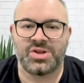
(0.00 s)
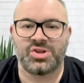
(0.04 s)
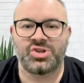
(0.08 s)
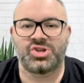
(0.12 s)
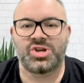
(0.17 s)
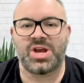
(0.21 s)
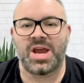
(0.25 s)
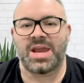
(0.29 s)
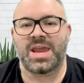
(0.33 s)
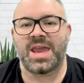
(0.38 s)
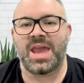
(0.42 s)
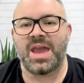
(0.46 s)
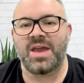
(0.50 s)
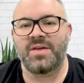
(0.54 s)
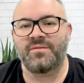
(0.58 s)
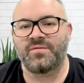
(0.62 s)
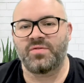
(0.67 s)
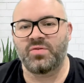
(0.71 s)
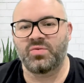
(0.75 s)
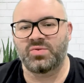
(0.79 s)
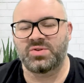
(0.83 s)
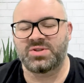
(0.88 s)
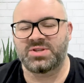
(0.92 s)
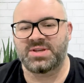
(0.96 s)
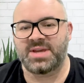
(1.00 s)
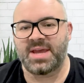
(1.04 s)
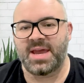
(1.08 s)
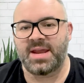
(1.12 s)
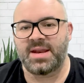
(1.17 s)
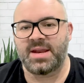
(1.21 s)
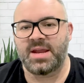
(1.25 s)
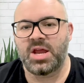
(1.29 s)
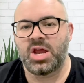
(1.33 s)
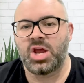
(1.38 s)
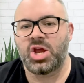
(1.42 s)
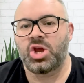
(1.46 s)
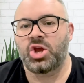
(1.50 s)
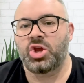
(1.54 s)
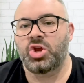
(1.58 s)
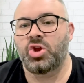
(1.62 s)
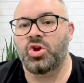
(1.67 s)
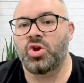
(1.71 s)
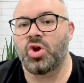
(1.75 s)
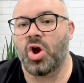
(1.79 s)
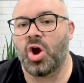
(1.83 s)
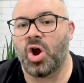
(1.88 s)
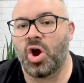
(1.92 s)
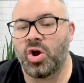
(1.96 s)
Jack Canfield said,
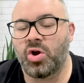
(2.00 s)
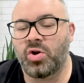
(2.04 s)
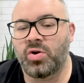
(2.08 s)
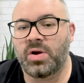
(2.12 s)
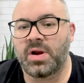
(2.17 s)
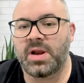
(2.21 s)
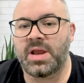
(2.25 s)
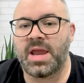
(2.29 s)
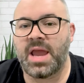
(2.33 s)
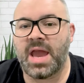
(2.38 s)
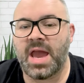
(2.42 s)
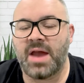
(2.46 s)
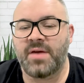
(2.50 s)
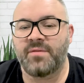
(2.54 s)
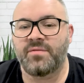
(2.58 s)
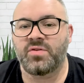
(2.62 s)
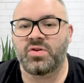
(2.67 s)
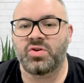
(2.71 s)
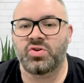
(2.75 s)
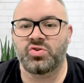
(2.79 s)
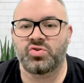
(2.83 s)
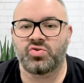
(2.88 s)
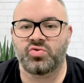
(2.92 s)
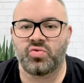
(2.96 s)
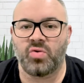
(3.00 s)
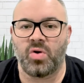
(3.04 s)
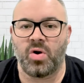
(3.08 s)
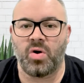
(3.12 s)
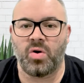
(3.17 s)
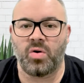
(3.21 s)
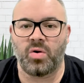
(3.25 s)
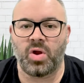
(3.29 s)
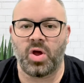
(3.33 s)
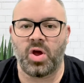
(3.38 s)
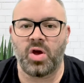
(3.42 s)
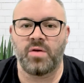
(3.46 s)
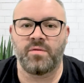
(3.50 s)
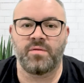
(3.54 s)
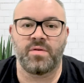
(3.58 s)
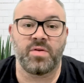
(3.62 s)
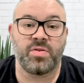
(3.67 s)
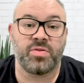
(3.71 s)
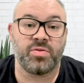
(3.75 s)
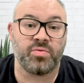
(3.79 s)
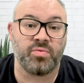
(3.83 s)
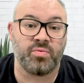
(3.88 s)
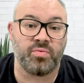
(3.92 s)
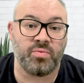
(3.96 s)
You only have control over
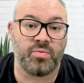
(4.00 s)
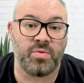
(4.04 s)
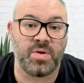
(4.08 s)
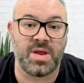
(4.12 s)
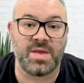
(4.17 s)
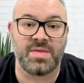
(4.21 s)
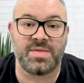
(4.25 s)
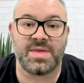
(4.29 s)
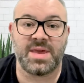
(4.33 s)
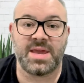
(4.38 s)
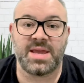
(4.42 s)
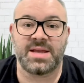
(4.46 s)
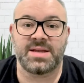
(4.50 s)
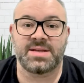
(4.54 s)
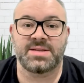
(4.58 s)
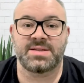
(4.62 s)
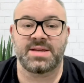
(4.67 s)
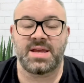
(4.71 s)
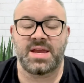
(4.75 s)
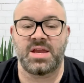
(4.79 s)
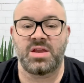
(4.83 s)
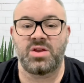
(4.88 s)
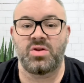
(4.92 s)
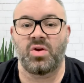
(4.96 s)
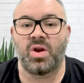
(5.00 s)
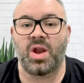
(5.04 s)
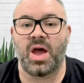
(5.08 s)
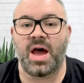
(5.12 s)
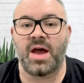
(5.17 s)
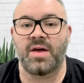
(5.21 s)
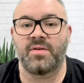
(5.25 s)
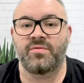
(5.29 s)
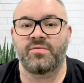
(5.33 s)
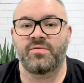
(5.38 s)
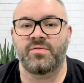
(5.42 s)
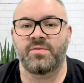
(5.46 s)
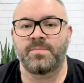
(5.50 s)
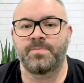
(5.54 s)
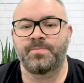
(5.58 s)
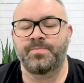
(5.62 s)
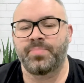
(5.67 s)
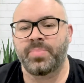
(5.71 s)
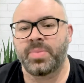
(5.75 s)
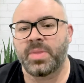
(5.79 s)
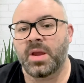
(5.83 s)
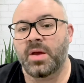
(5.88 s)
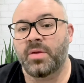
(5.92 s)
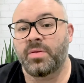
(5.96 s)
three things in your life
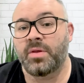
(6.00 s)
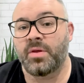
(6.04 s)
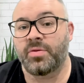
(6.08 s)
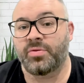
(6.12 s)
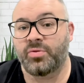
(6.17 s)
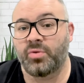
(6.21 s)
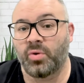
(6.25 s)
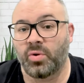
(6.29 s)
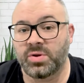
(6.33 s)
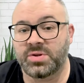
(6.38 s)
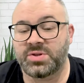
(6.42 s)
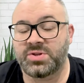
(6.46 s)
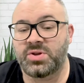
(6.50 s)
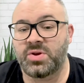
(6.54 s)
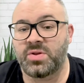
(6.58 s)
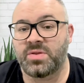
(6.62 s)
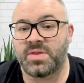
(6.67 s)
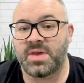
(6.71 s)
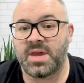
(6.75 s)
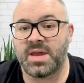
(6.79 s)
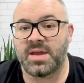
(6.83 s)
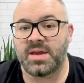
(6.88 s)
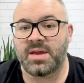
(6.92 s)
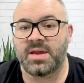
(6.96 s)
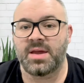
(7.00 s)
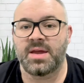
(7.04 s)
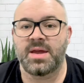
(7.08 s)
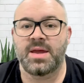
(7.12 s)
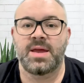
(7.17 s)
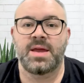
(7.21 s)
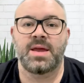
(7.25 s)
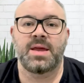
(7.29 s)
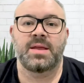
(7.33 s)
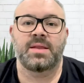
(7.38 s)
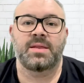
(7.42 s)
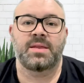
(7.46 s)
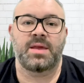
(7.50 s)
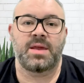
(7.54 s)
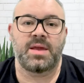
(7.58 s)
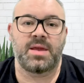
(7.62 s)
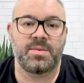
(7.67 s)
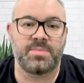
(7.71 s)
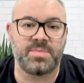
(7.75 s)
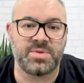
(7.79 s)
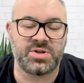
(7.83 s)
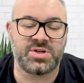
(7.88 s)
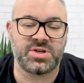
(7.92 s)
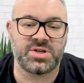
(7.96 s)
the thoughts you think, the
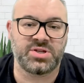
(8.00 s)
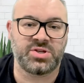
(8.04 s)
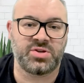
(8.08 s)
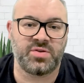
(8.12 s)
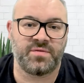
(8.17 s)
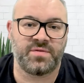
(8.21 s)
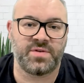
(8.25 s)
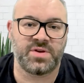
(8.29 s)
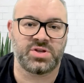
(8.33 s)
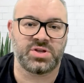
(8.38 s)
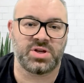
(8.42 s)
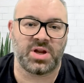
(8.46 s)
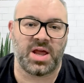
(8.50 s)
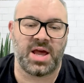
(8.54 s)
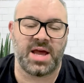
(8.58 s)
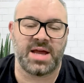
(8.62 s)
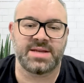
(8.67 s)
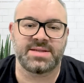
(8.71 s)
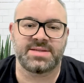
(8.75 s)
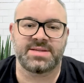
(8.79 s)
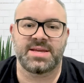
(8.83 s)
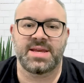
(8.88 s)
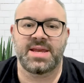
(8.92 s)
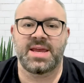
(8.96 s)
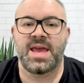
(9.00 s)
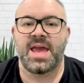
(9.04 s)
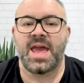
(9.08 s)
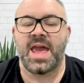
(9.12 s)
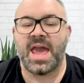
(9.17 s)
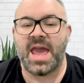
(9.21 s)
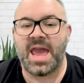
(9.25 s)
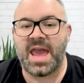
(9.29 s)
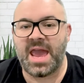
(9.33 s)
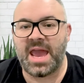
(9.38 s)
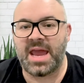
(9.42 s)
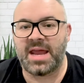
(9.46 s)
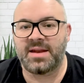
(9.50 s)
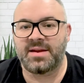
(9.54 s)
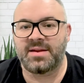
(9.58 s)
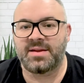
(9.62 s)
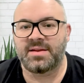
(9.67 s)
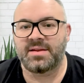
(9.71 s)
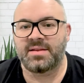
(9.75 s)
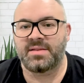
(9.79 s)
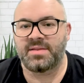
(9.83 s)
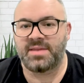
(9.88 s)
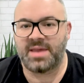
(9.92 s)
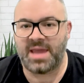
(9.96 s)
images you visualize, and
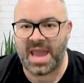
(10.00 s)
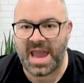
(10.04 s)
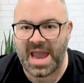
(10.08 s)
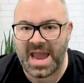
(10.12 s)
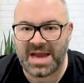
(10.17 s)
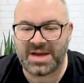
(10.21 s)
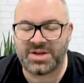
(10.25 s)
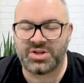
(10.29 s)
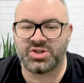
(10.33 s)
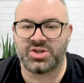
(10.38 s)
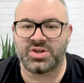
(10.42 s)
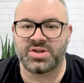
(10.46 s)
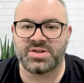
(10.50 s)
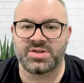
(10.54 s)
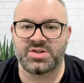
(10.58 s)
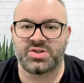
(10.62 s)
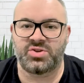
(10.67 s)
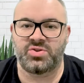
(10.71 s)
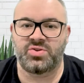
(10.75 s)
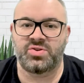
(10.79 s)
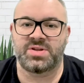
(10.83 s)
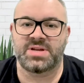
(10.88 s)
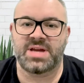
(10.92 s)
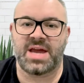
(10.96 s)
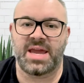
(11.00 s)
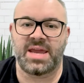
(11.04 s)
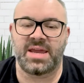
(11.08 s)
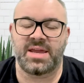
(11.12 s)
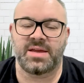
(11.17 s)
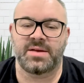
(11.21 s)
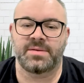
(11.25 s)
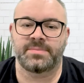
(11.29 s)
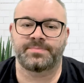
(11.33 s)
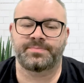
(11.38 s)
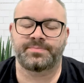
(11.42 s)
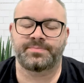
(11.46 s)
the actions you take.